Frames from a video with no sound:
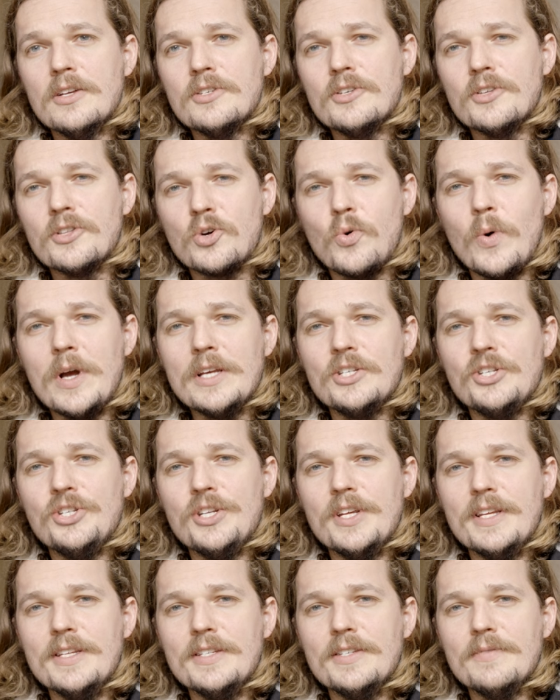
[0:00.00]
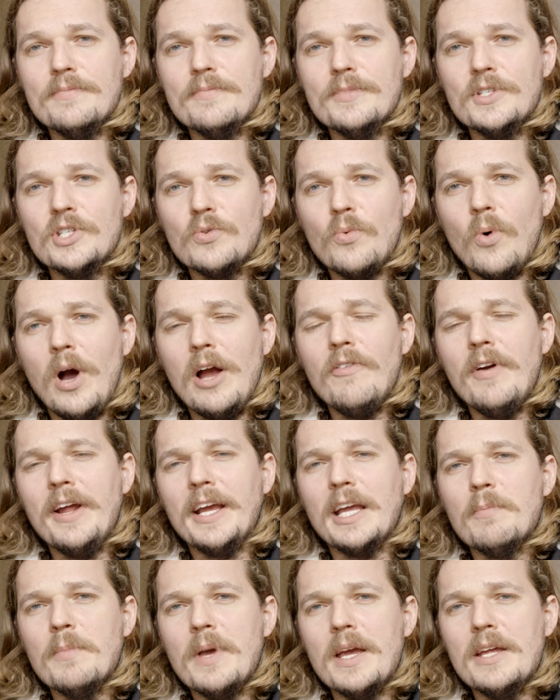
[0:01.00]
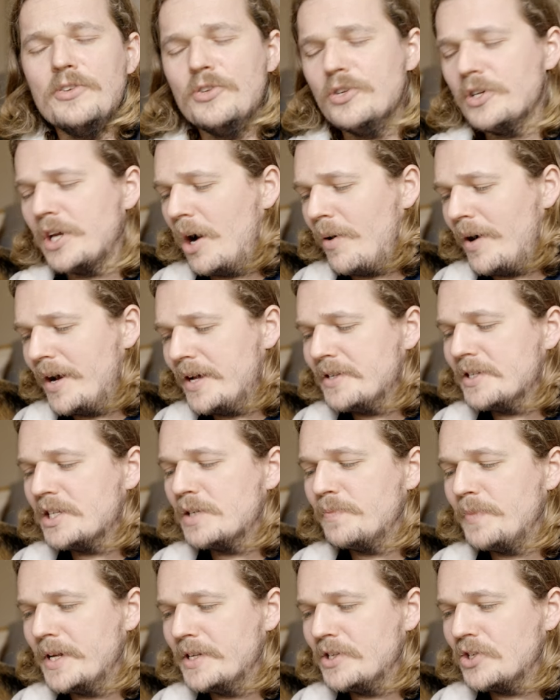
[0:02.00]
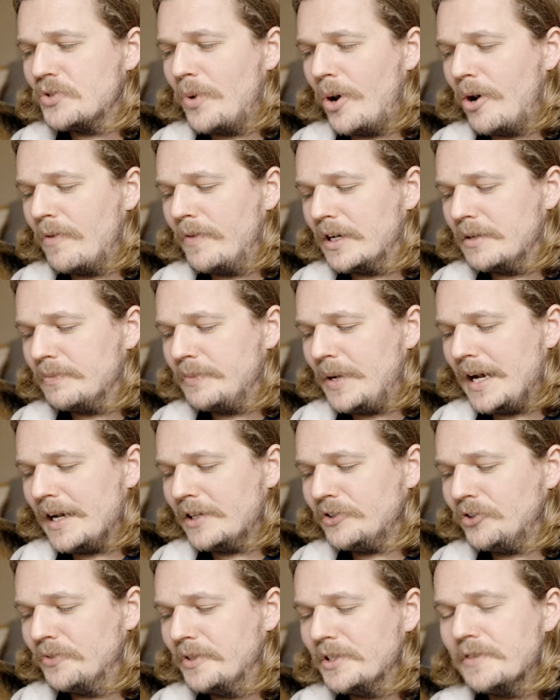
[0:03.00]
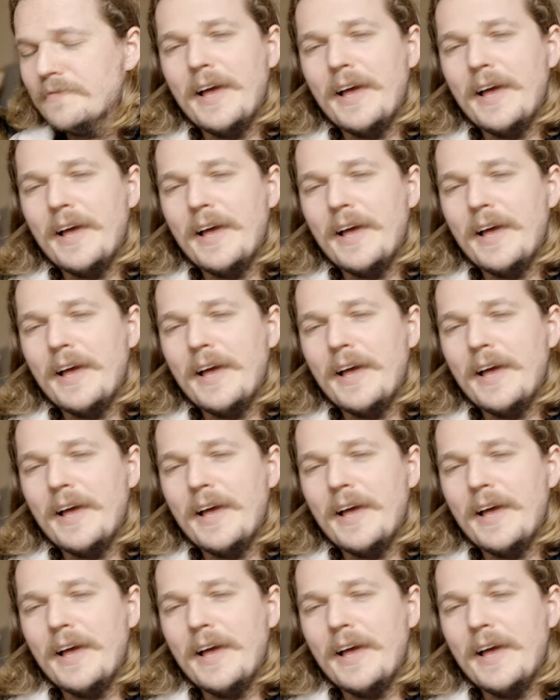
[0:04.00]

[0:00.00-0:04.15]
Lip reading: So the question is, do I recommend you go out and spend $1,200 on this